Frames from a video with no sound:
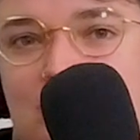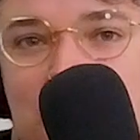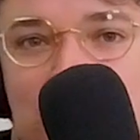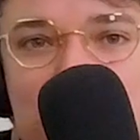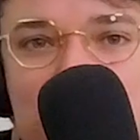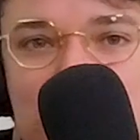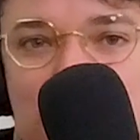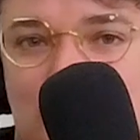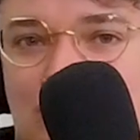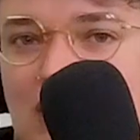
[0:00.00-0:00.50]

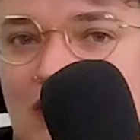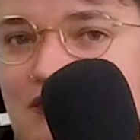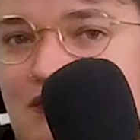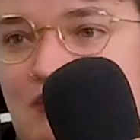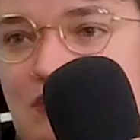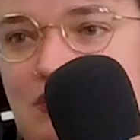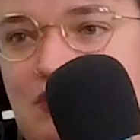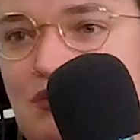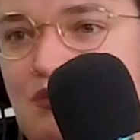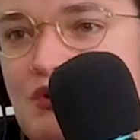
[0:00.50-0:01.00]
there just
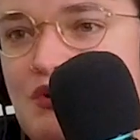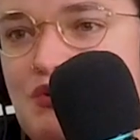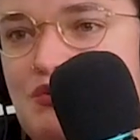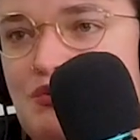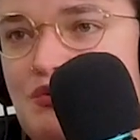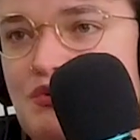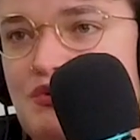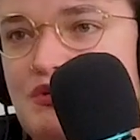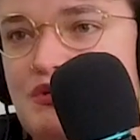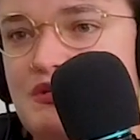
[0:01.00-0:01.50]
haven't been the
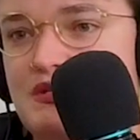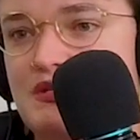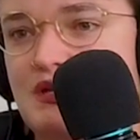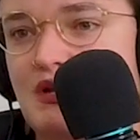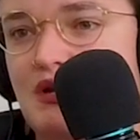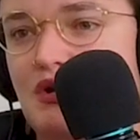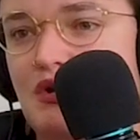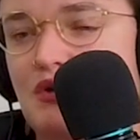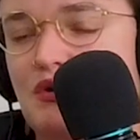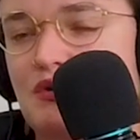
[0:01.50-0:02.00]
resources
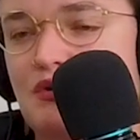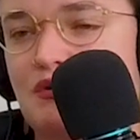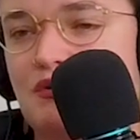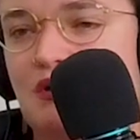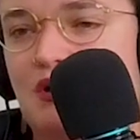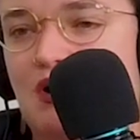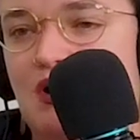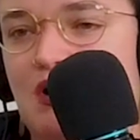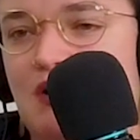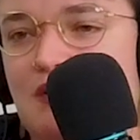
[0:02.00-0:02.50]
there
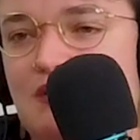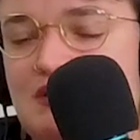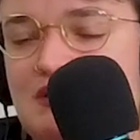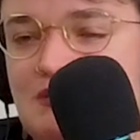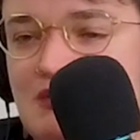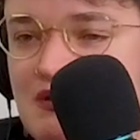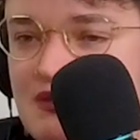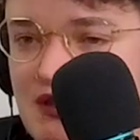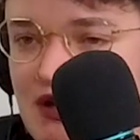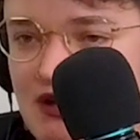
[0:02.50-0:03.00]
to
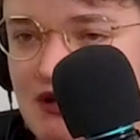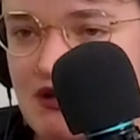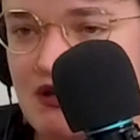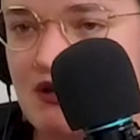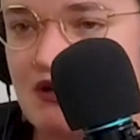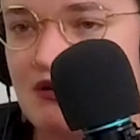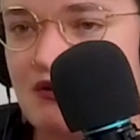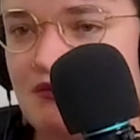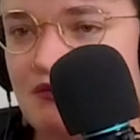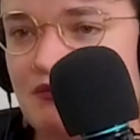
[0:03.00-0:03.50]
meet that
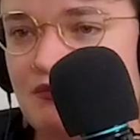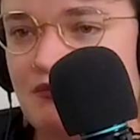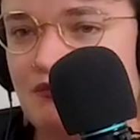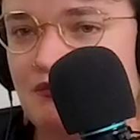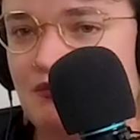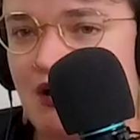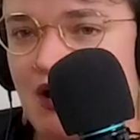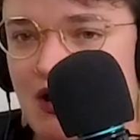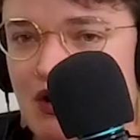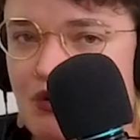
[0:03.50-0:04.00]
need
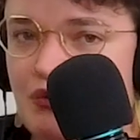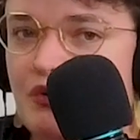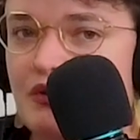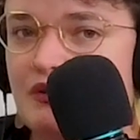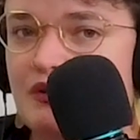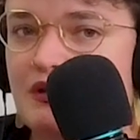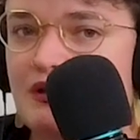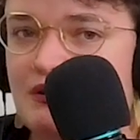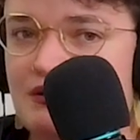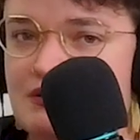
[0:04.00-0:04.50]

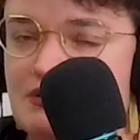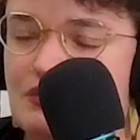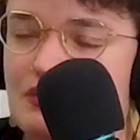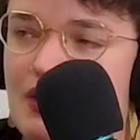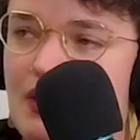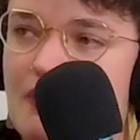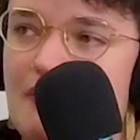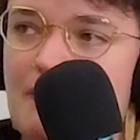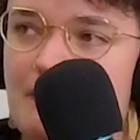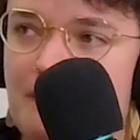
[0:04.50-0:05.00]
adequately until now.